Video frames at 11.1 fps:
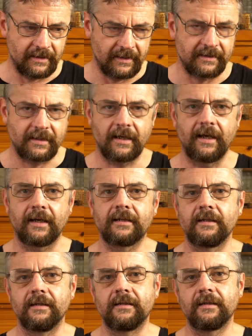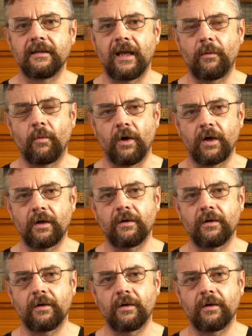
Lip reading: interconnected network,